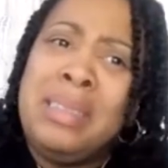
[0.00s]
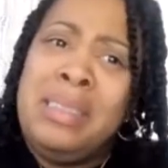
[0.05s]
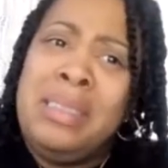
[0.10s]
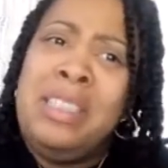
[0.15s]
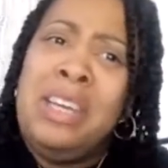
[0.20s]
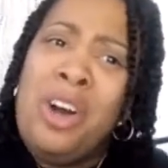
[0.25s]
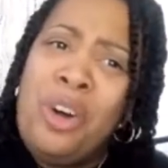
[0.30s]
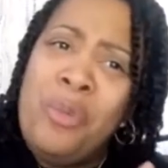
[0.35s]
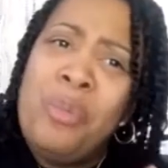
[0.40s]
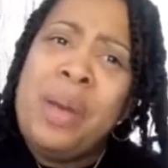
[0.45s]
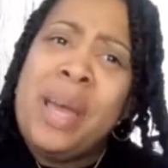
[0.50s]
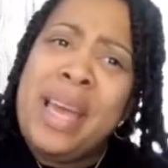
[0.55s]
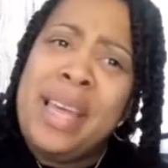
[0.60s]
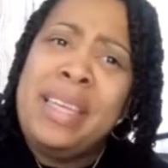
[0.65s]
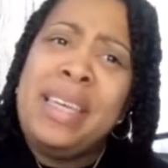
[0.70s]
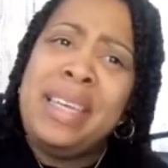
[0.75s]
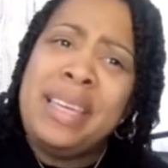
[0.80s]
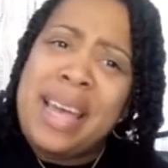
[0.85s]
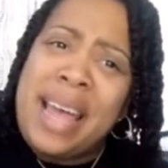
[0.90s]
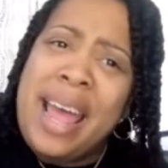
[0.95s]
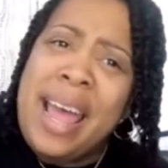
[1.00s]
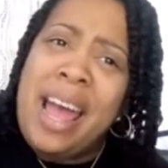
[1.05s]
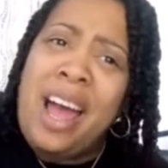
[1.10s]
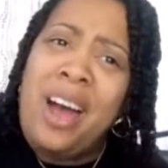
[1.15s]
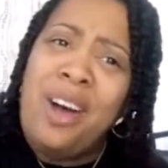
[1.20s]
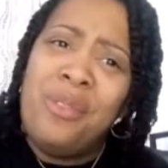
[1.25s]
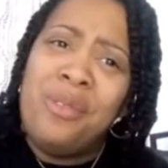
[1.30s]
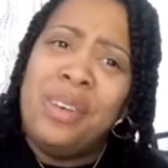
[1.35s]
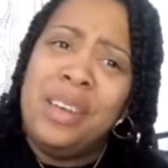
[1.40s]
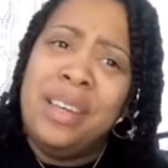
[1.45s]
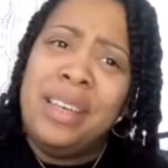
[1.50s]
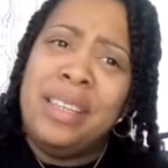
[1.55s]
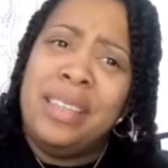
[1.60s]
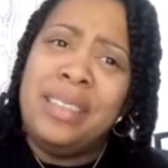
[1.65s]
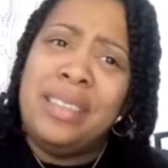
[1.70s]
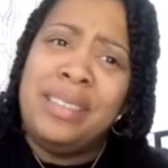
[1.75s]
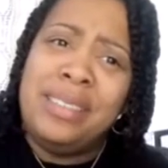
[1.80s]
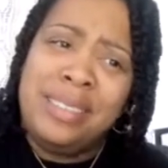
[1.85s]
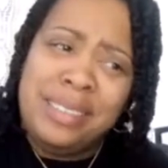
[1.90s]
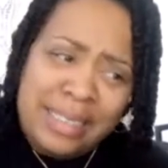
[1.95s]
your minion
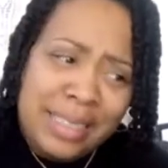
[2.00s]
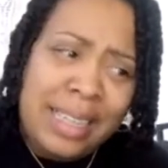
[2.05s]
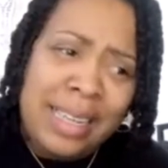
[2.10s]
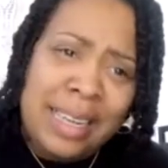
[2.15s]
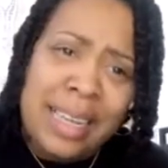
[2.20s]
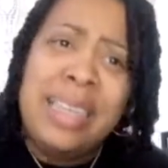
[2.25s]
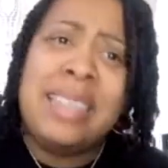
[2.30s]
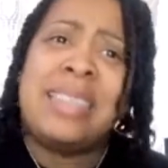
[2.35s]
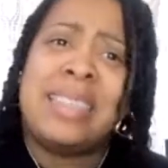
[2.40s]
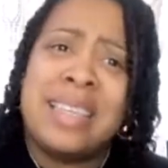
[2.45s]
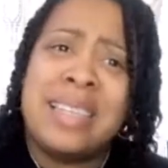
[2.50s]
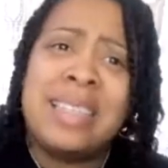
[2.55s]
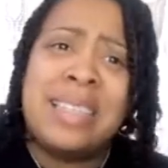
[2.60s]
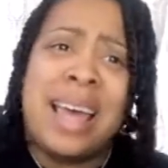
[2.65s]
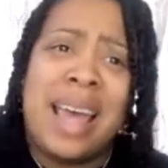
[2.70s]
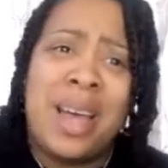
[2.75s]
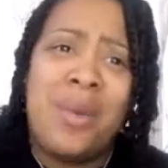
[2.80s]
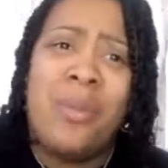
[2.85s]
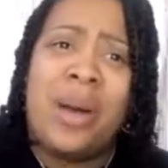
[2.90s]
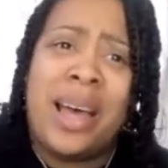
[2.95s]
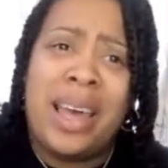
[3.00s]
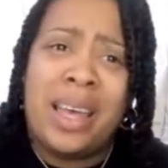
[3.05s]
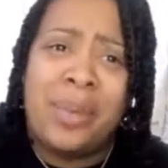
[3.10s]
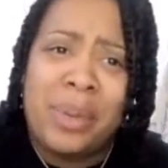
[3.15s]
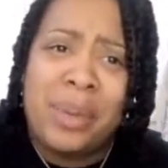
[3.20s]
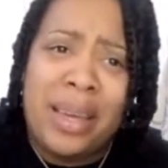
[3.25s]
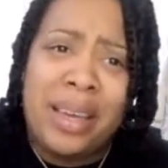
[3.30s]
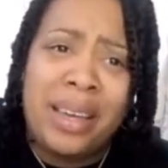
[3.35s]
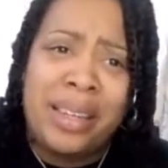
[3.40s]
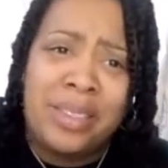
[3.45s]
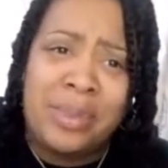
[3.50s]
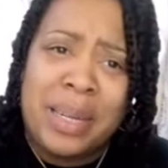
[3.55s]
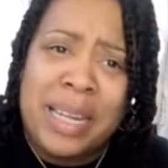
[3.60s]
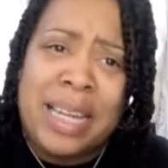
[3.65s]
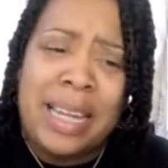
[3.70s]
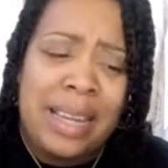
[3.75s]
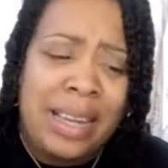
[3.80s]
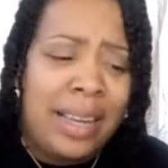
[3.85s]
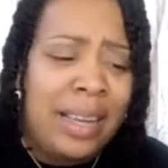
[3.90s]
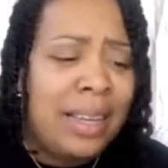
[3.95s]
Alvin, he's the same way, bitch.
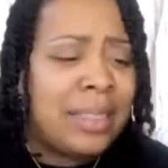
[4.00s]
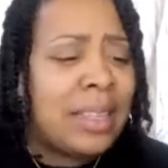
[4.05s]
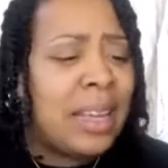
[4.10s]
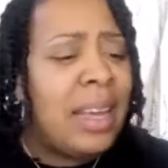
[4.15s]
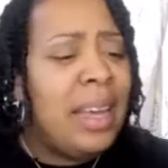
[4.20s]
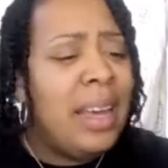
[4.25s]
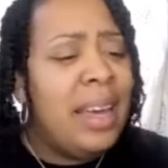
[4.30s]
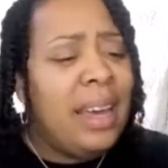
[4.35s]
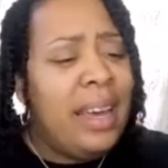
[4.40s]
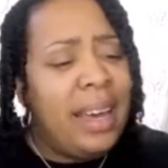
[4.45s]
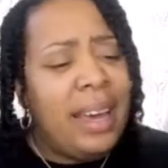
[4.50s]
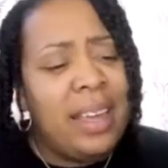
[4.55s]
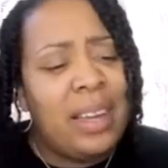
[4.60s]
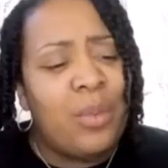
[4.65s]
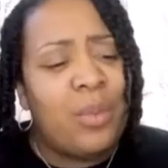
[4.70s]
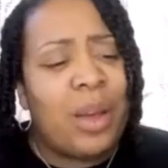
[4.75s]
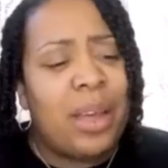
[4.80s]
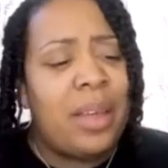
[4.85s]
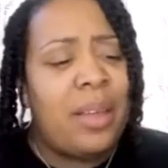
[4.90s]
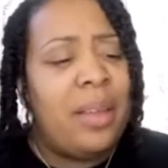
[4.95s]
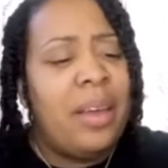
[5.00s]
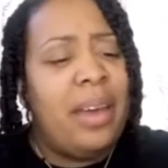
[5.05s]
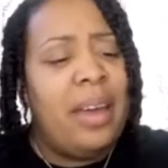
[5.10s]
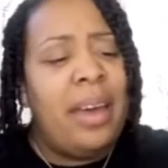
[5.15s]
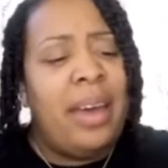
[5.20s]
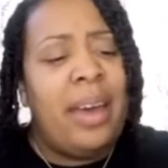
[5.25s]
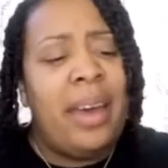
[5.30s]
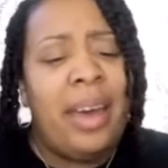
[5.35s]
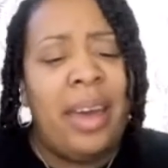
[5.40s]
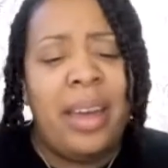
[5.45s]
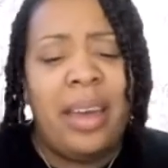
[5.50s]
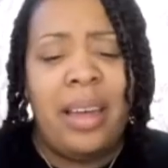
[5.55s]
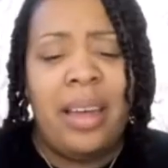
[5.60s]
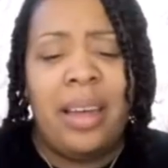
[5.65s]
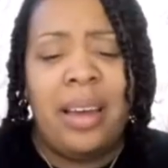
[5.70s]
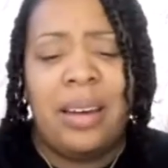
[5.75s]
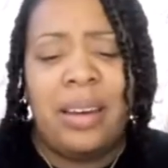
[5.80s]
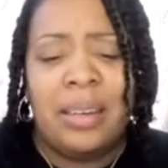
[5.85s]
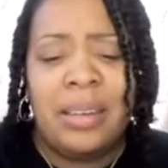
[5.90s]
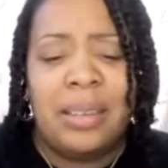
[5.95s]
Please. Anyway, he
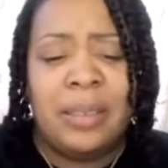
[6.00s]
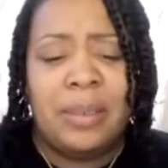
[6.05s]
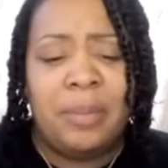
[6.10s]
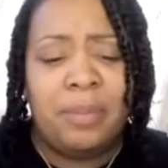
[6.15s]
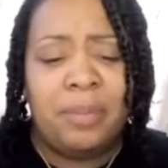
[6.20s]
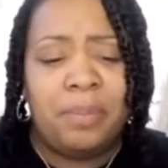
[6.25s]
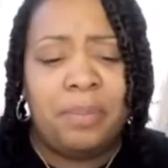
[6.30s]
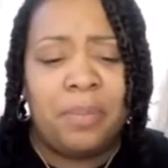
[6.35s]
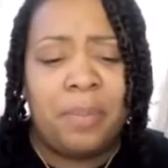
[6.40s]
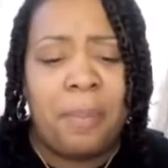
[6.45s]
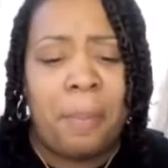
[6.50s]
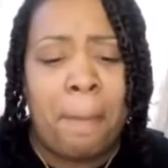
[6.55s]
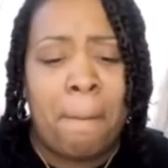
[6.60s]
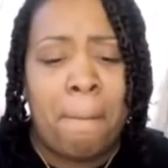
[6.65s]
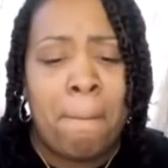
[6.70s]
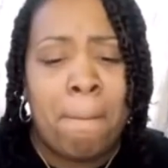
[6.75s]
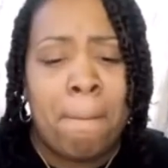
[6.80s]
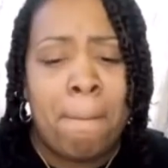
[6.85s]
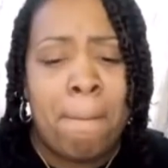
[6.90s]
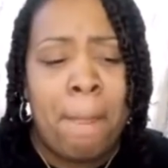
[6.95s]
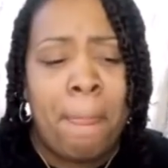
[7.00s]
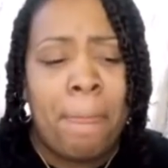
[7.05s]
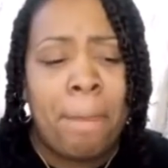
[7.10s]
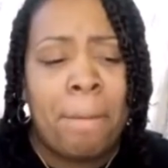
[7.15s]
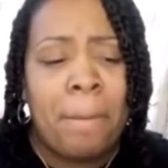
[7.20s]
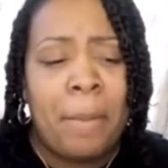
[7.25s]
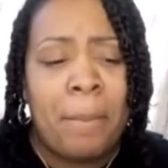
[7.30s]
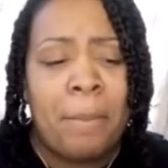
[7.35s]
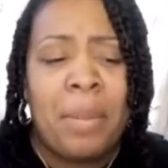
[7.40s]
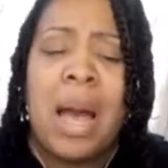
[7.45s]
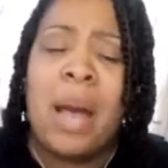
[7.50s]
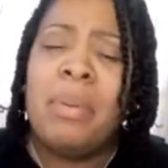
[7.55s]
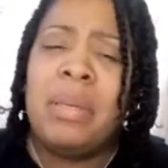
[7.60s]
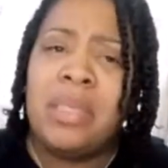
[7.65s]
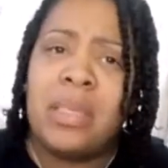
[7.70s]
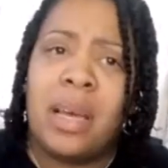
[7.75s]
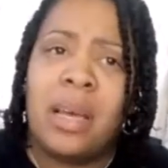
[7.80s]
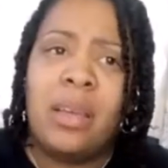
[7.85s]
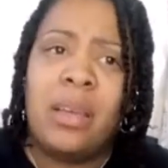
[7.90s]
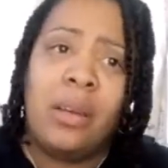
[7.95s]
um Bobby
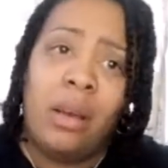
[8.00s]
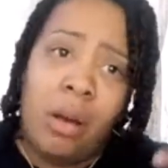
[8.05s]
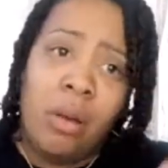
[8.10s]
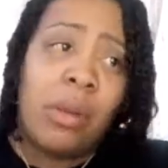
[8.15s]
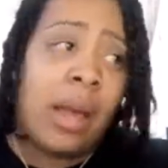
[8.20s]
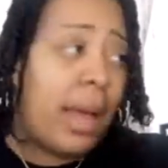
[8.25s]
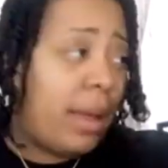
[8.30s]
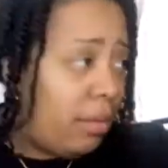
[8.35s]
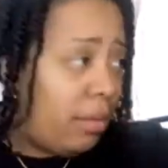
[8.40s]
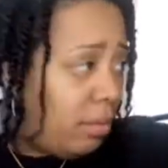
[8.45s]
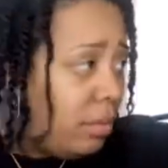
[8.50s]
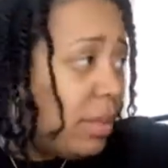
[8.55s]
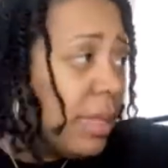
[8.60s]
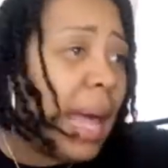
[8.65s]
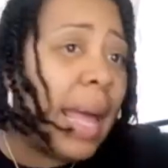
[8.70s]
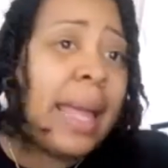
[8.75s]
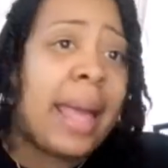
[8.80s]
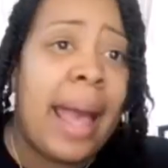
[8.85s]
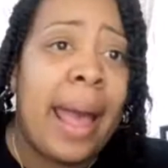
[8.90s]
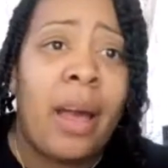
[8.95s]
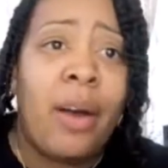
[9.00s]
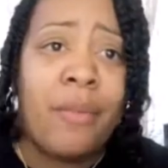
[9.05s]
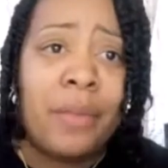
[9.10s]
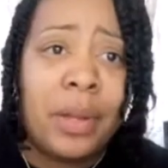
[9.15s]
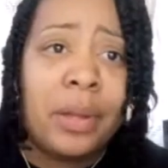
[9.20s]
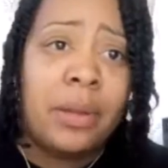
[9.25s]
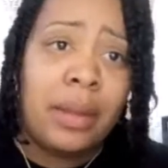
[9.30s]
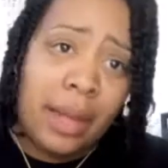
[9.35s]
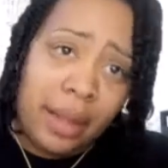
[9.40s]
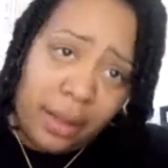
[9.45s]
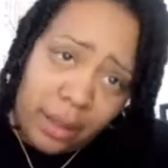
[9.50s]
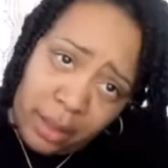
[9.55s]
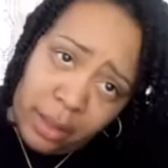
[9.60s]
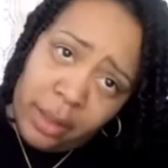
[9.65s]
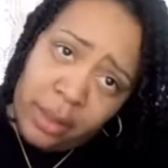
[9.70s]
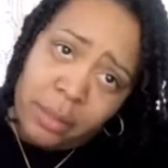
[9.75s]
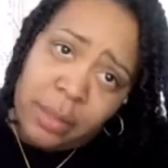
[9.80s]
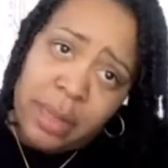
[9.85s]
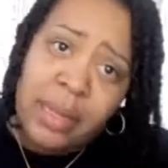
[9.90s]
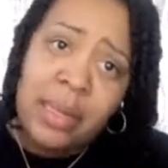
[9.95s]
say, okay, like Alvin, like
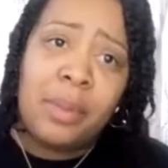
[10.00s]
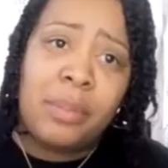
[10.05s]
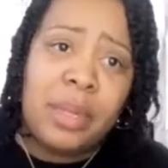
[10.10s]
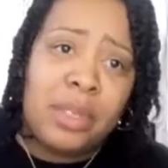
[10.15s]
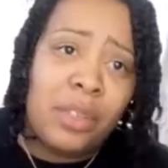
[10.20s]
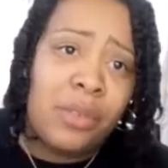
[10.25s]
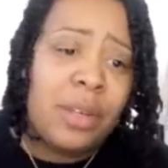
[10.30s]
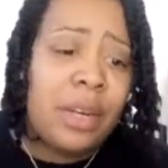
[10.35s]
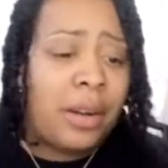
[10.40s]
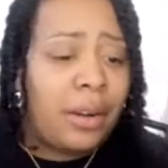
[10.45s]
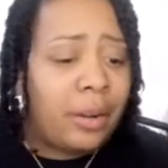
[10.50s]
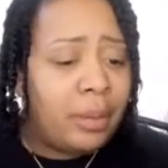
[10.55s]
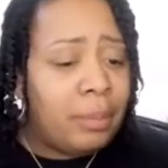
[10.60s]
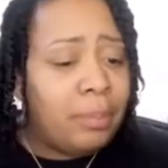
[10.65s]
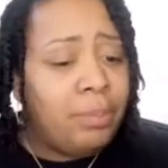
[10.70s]
him, like that bitch over there.